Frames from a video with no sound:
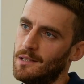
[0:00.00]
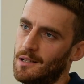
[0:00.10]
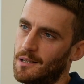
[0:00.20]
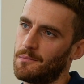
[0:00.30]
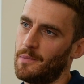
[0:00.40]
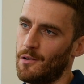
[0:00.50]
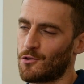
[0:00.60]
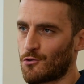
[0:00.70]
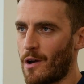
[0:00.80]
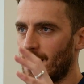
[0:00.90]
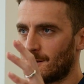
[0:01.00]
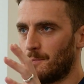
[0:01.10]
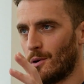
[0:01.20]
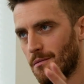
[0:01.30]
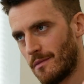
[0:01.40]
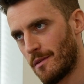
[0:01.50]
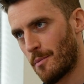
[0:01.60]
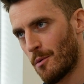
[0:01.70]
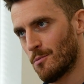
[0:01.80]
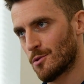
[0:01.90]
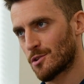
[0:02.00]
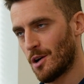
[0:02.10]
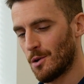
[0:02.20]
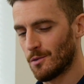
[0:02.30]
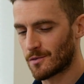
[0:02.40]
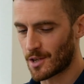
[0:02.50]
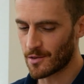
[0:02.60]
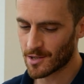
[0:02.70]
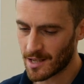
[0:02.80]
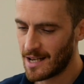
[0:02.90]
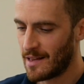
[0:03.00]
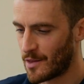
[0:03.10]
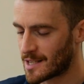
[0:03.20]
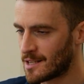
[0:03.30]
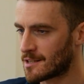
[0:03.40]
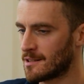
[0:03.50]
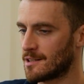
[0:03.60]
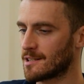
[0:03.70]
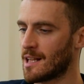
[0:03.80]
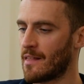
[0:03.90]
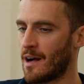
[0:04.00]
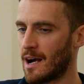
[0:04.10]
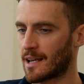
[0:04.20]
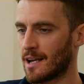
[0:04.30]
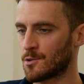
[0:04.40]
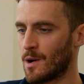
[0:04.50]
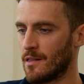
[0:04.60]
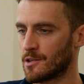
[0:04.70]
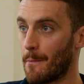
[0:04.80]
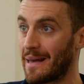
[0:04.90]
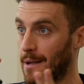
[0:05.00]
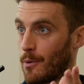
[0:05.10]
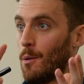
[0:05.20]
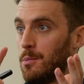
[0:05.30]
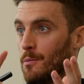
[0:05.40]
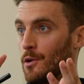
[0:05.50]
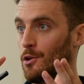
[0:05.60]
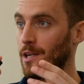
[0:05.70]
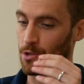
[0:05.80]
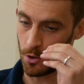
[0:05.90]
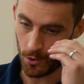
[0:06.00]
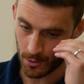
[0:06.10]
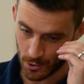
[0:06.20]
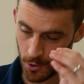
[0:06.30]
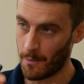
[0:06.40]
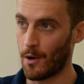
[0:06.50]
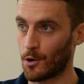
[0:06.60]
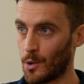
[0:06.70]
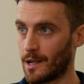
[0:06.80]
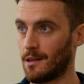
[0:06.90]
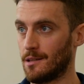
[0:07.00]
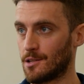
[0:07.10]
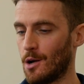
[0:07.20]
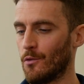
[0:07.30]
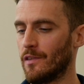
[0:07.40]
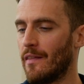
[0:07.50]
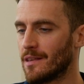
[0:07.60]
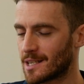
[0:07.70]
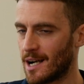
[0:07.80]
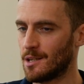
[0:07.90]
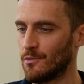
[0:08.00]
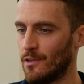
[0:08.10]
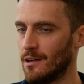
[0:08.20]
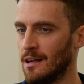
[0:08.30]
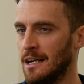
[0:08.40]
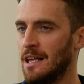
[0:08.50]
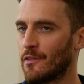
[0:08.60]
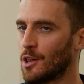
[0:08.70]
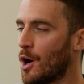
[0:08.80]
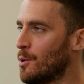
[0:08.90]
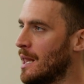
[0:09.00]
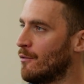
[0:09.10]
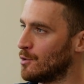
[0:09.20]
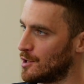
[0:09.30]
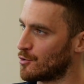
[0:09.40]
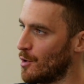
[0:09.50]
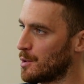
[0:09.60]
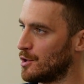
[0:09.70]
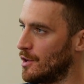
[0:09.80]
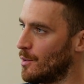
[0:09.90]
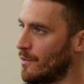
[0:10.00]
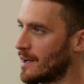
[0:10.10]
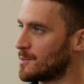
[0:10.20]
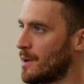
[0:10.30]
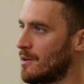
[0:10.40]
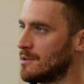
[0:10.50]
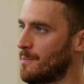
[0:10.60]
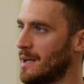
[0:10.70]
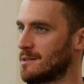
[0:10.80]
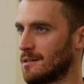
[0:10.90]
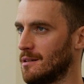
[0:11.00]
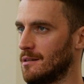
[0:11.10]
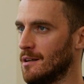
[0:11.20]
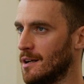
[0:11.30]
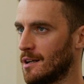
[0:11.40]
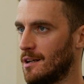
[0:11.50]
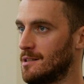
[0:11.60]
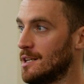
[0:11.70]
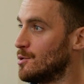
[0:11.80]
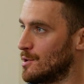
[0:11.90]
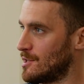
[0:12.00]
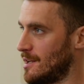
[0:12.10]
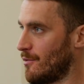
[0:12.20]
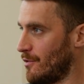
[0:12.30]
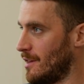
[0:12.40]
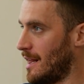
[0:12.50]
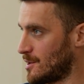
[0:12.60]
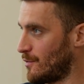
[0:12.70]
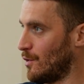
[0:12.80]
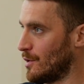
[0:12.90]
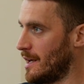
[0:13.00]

Yeah, bit of stress, but the problem was solved. So there's instances like that, I guess, where there's a big problem that you need to all jump on quickly and solve. And then there's kind of the low-level disruption that we've experienced basically continuously for the last 4